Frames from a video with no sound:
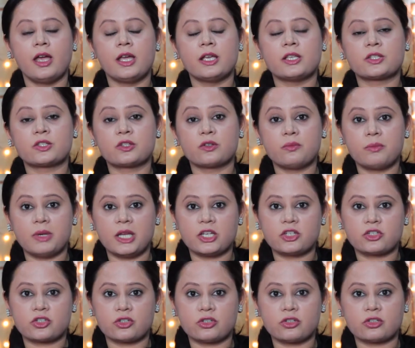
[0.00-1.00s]
So make
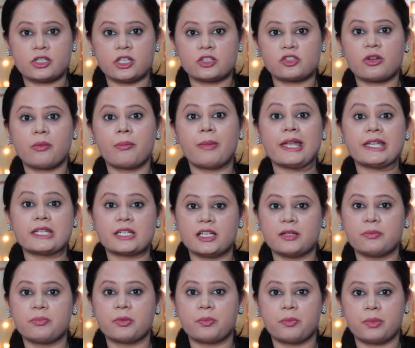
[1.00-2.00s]
sure that you are mentally
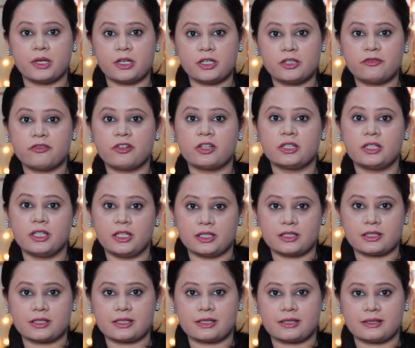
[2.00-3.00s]
prepared for
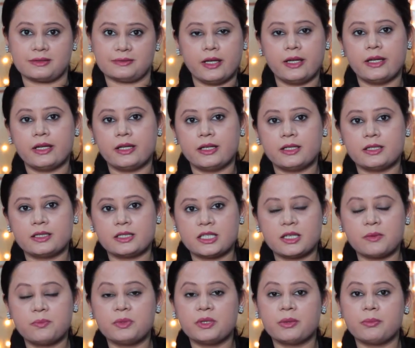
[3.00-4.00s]
this.
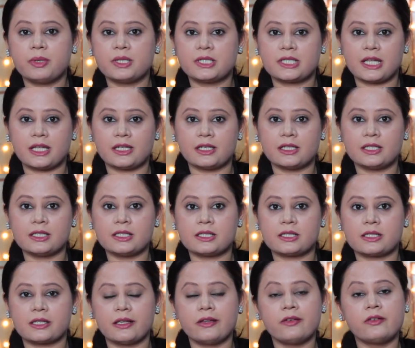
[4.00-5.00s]
Tip number 10
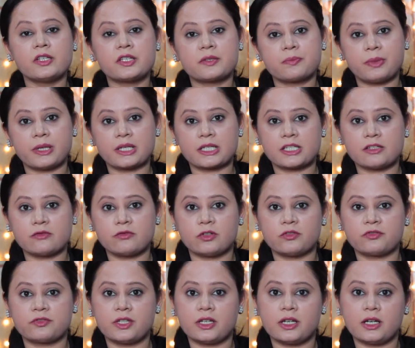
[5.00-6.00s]
is, irrespective
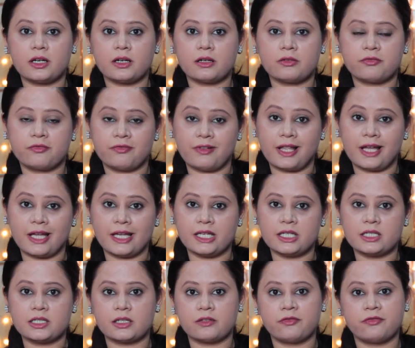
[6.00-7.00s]
of the
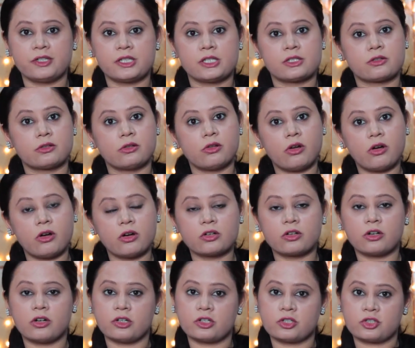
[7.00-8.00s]
flight, if it's long
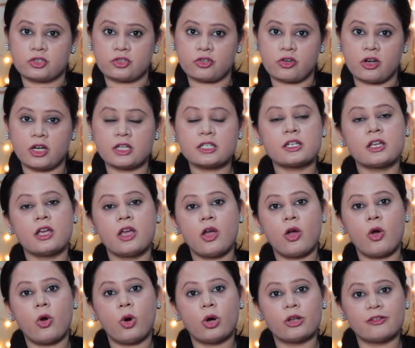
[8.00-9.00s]
or short,
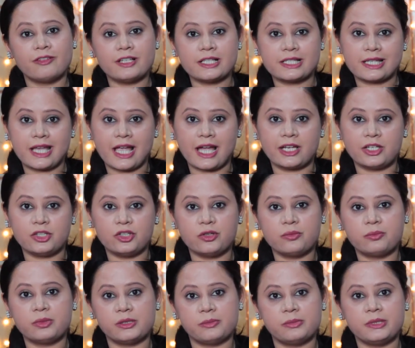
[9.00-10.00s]
always carry your
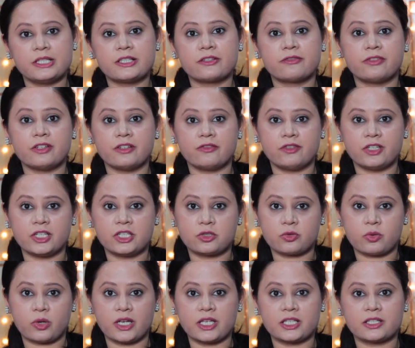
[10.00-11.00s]
baby's favorite
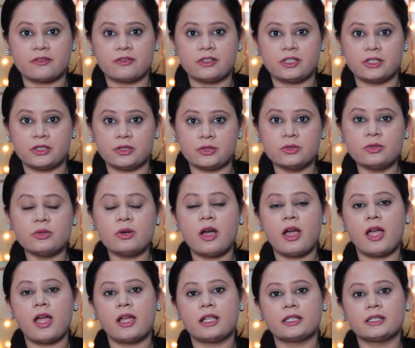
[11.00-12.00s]
toys with you.
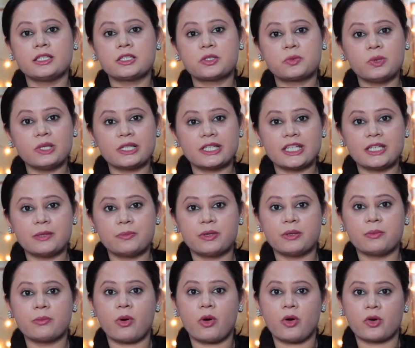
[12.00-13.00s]
This will keep
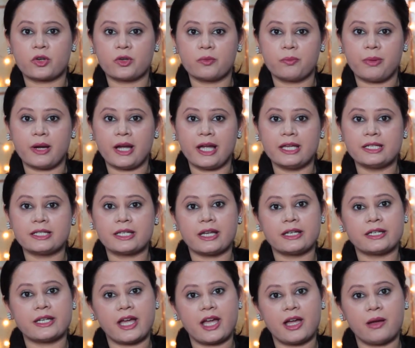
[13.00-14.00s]
him occupied and
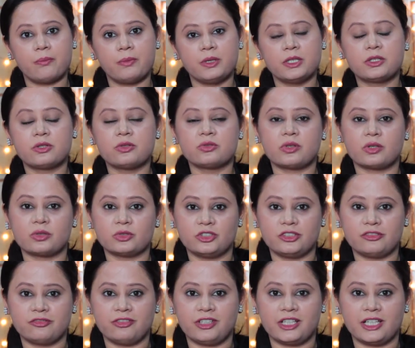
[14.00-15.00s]
happy throughout the
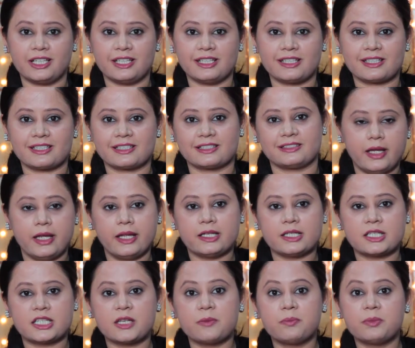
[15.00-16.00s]
flight.
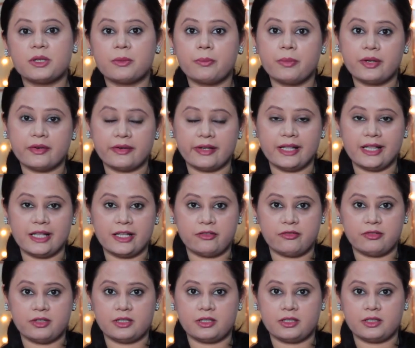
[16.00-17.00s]
Tip number
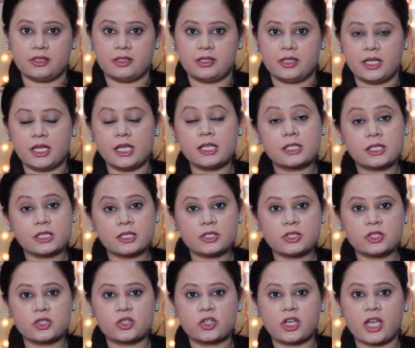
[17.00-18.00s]
11. It is
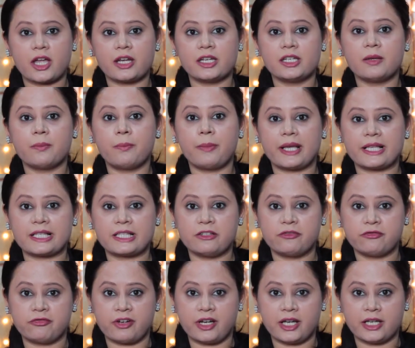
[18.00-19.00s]
to carry a
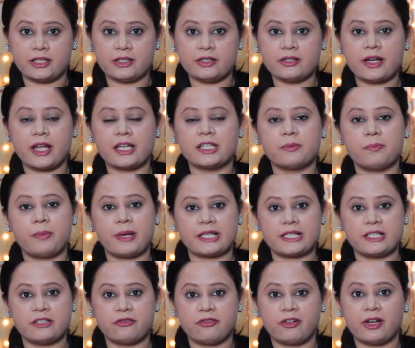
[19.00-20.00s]
pacifier and a
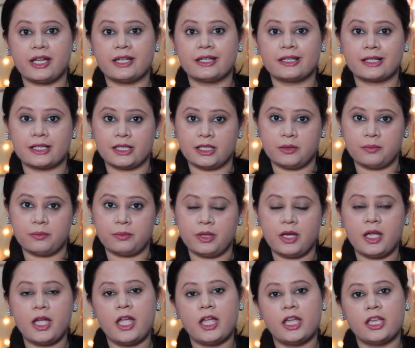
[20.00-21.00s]
pacifier clip.
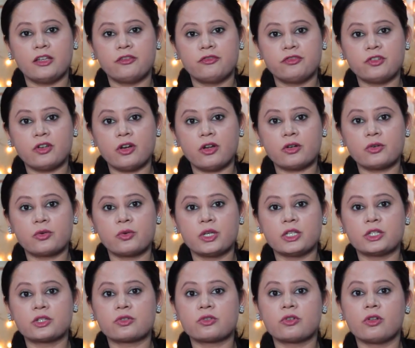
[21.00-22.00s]
If you are going
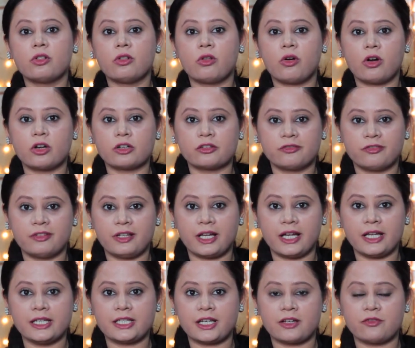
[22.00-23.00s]
through a long
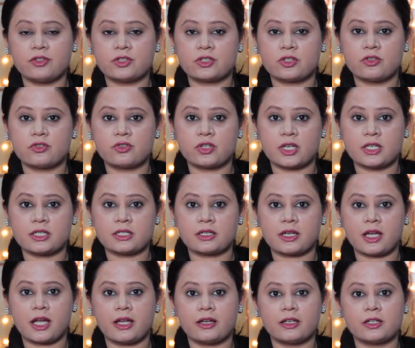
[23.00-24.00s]
flight, I would suggest
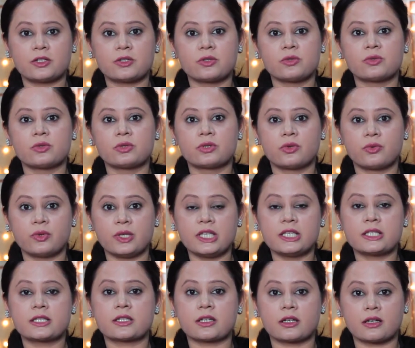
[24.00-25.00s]
carrying 2 to 3
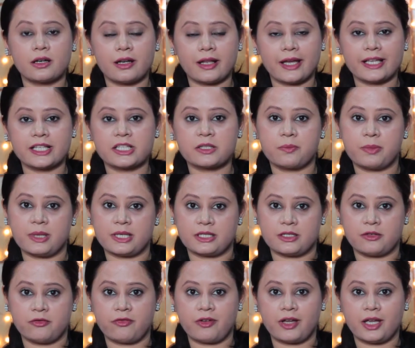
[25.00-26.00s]
sterilized
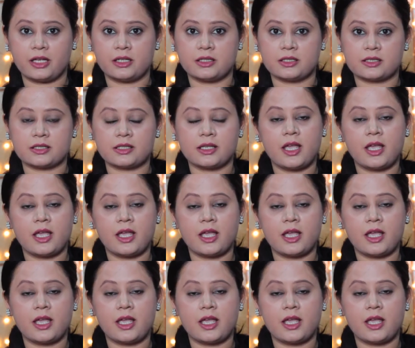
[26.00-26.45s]
pacifiers.